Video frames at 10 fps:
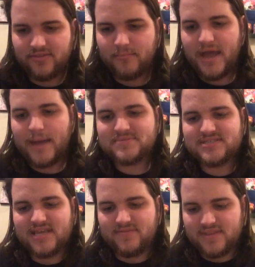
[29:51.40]
the
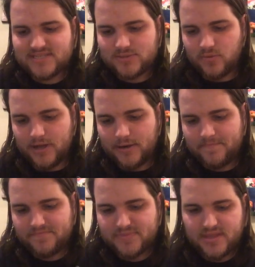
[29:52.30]
maps in this one,
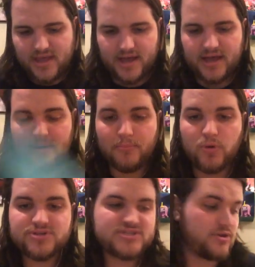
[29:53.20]

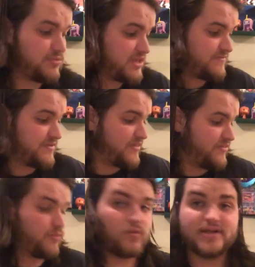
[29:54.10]
more so even than
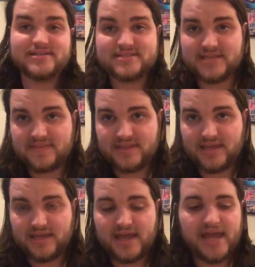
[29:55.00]
the ones in
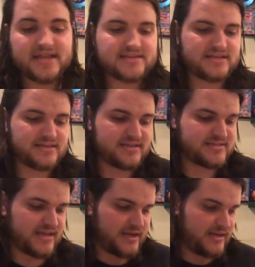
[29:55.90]
the AD&D
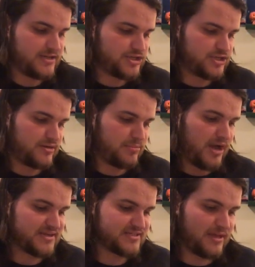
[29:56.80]
Second Edition
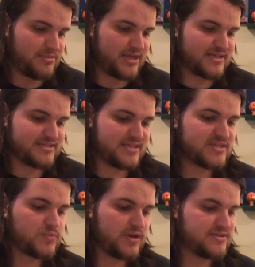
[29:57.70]
box set, because
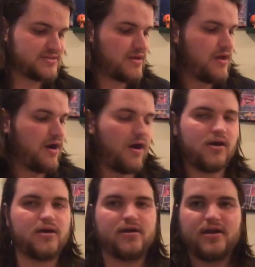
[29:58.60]
these ones
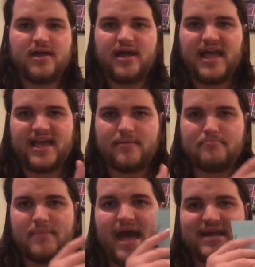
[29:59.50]
are a
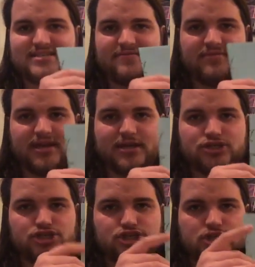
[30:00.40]
matte
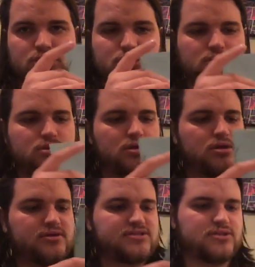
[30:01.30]
finish.
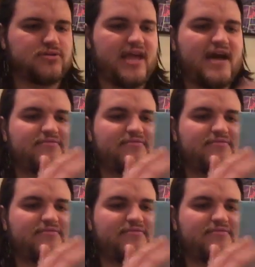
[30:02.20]
So they have